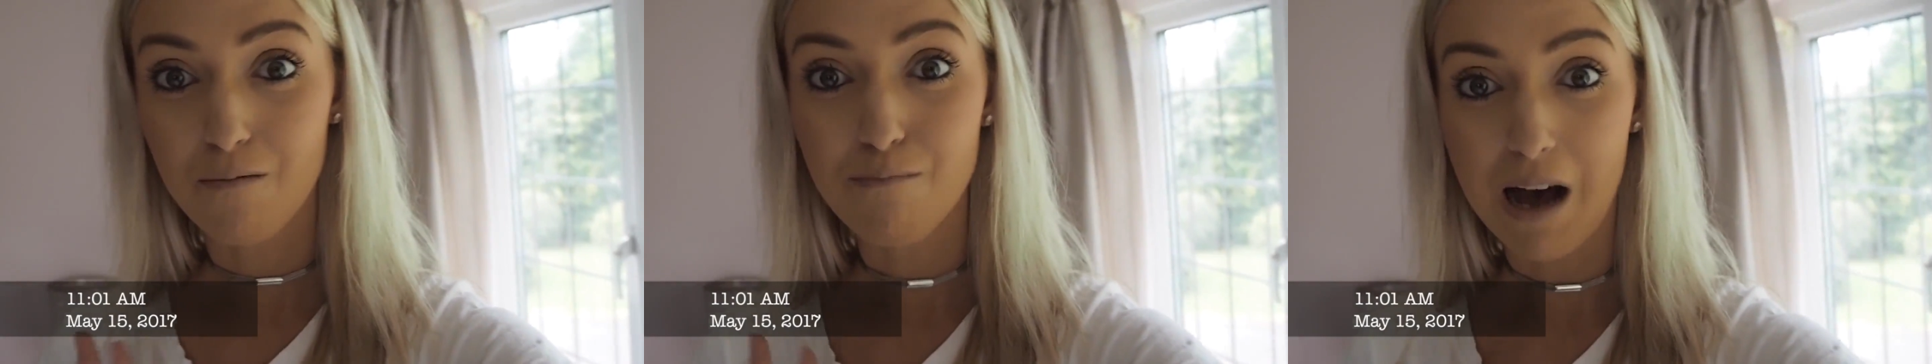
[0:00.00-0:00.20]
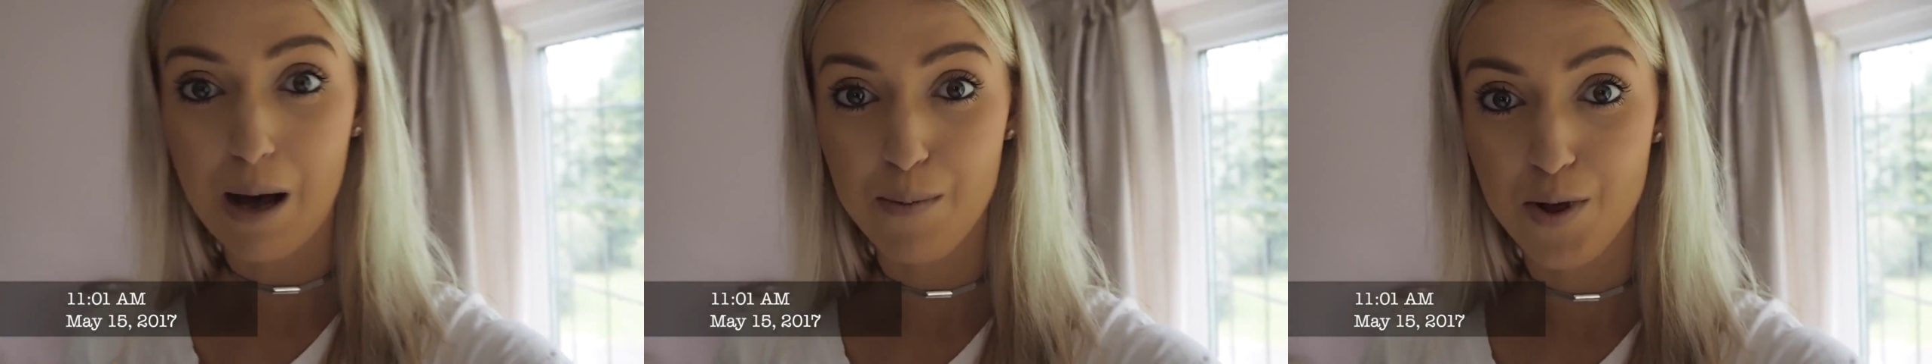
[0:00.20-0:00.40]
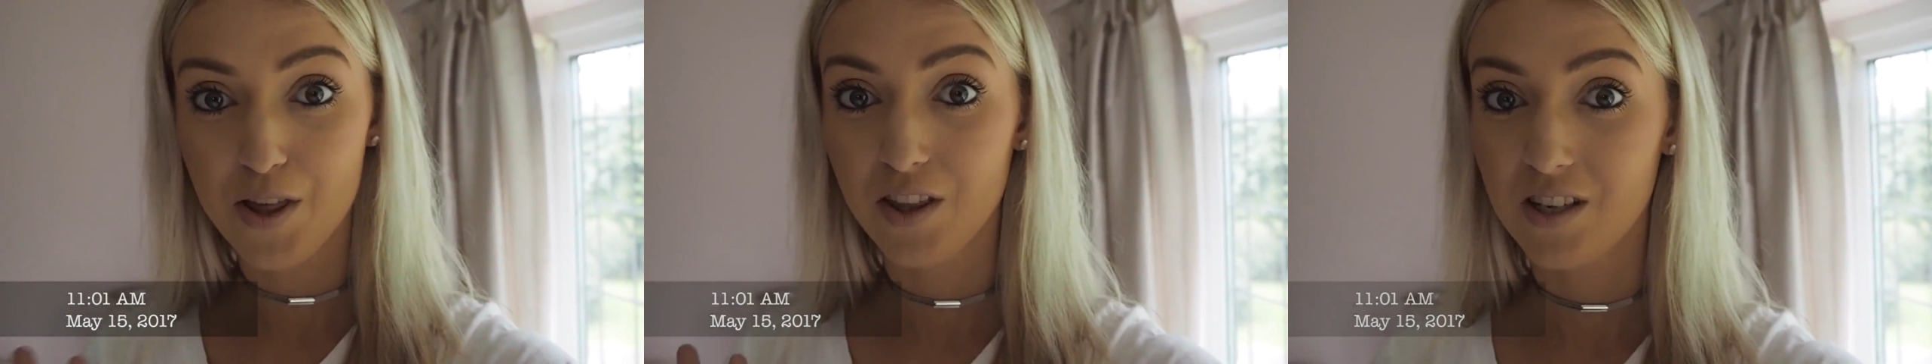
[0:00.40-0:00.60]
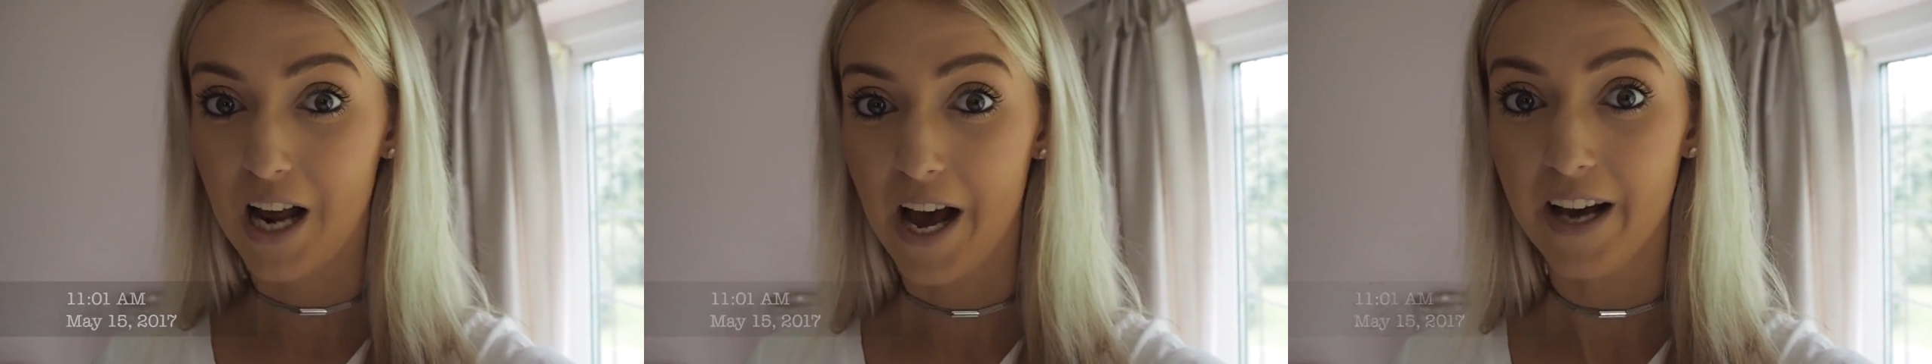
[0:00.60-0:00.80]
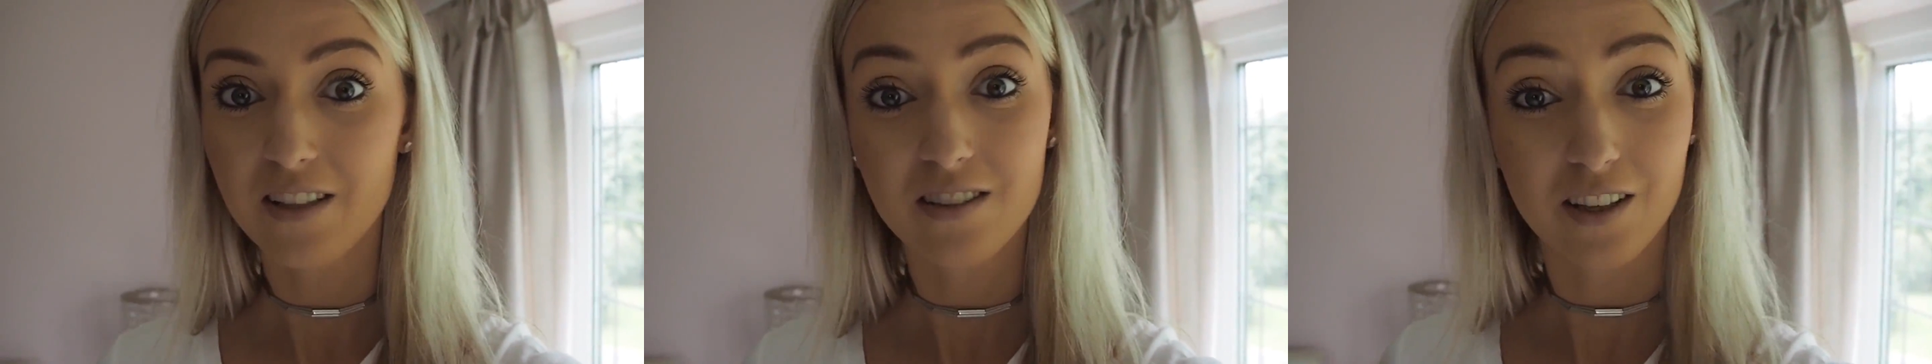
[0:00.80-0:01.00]
mammoth
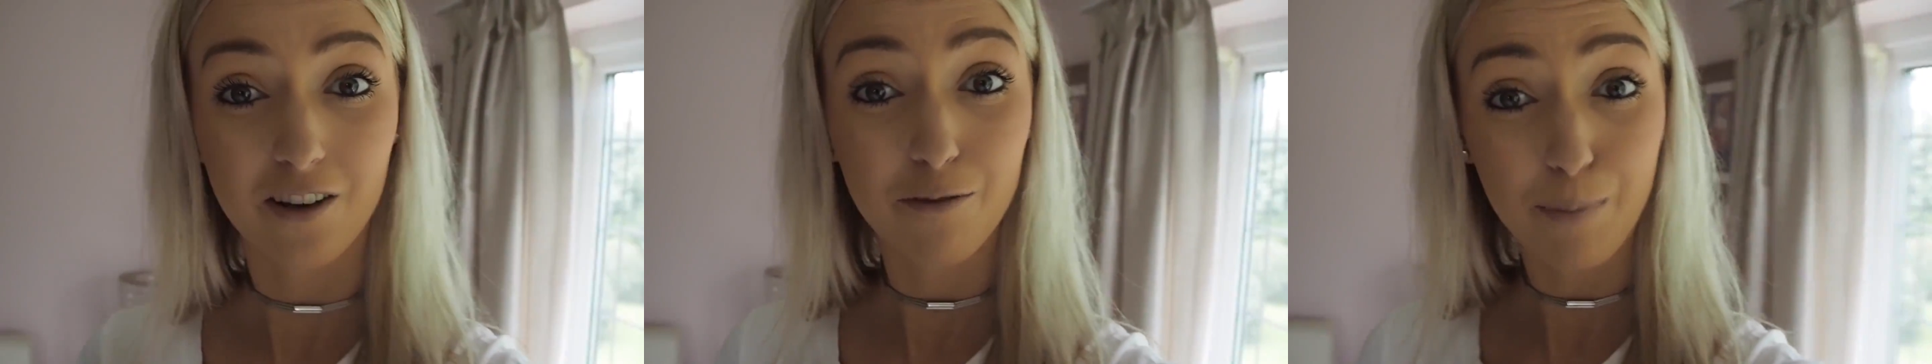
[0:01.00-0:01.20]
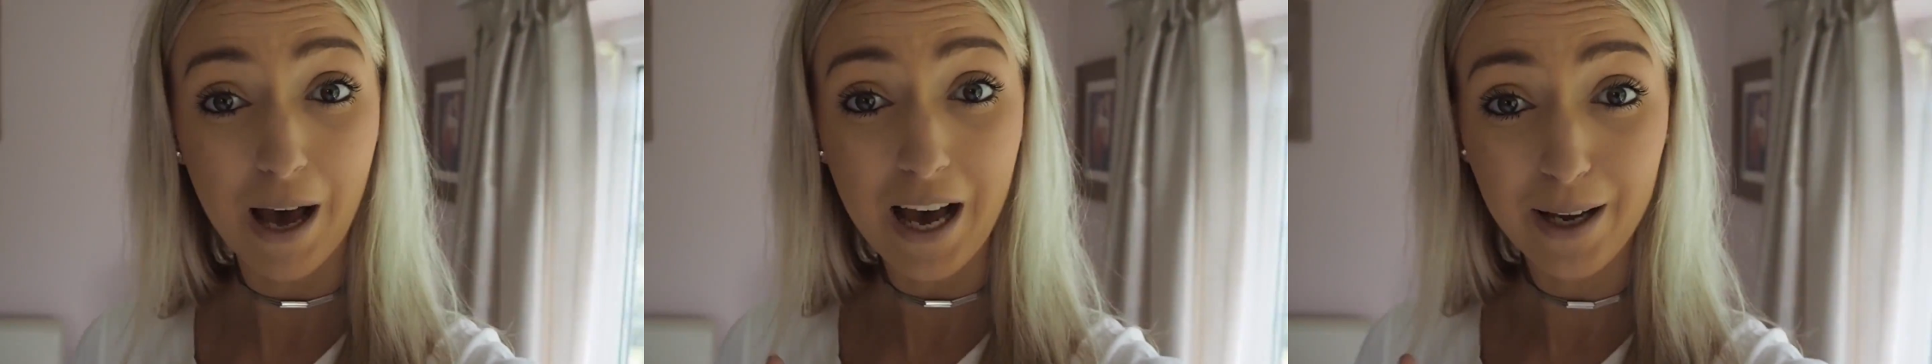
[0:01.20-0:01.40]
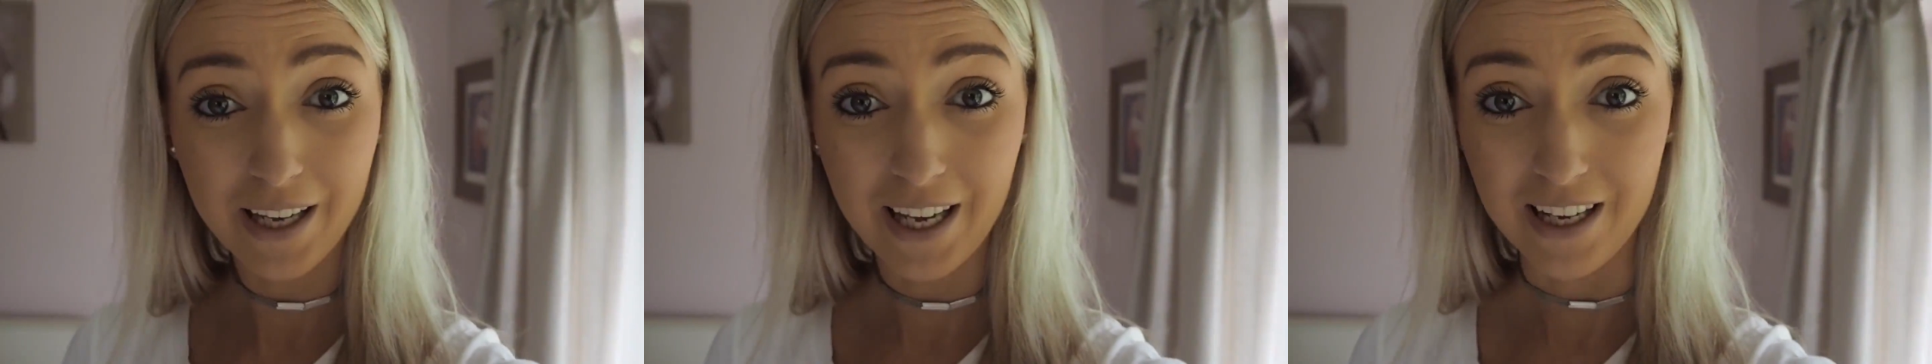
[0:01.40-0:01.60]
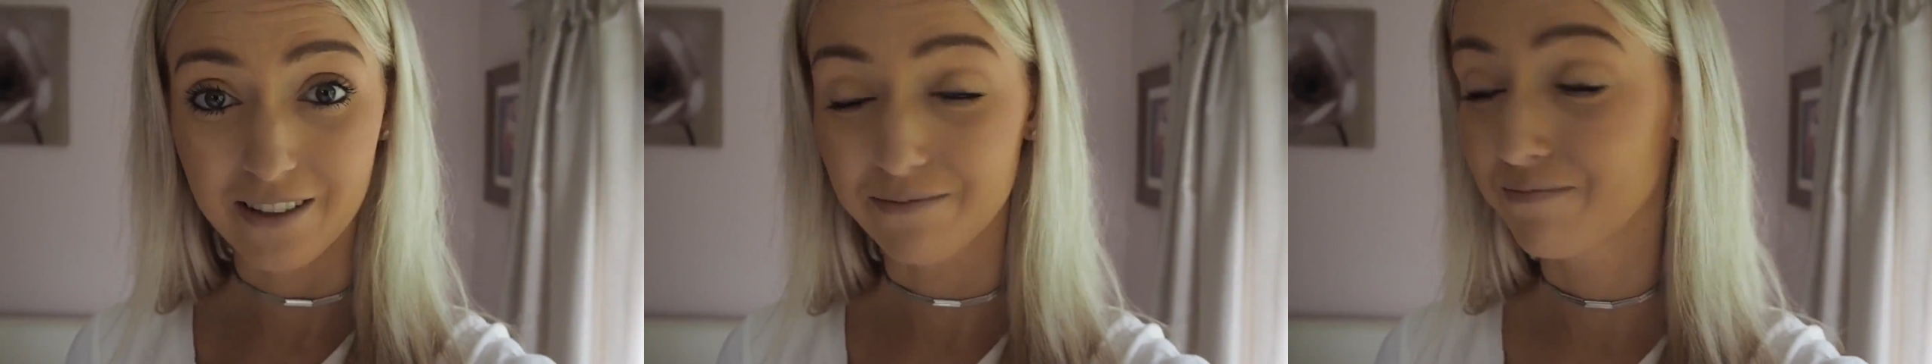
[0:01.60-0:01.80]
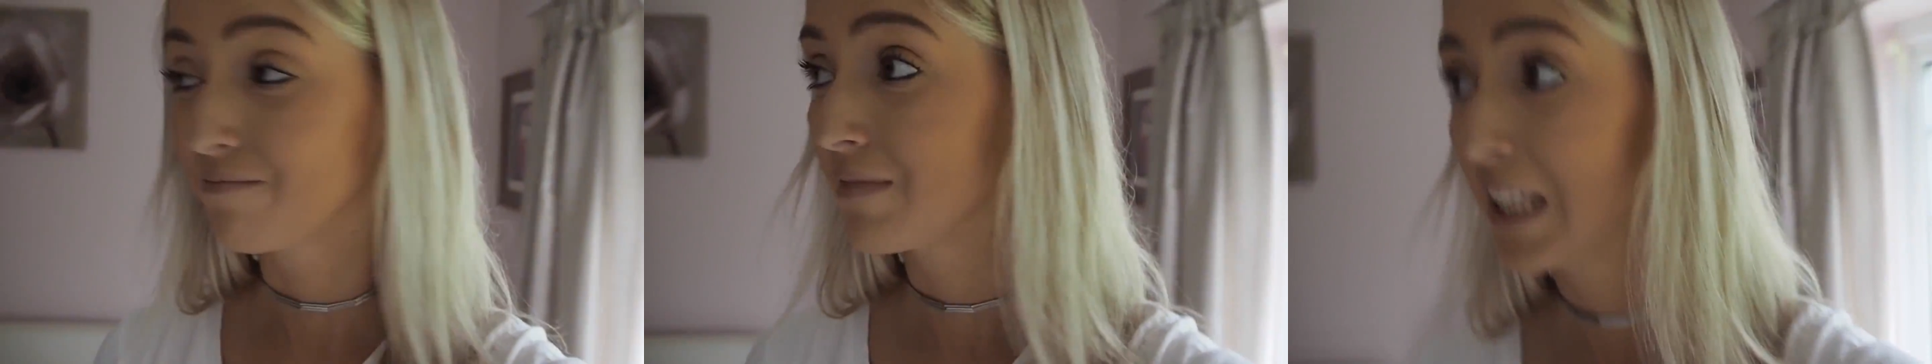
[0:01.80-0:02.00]
task of
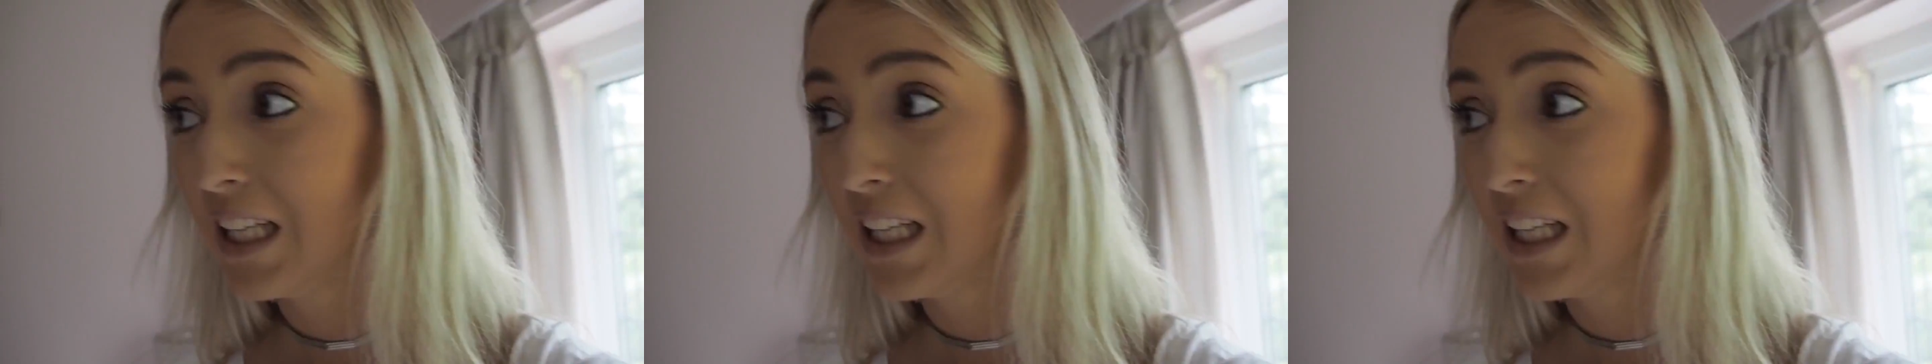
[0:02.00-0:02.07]
packing.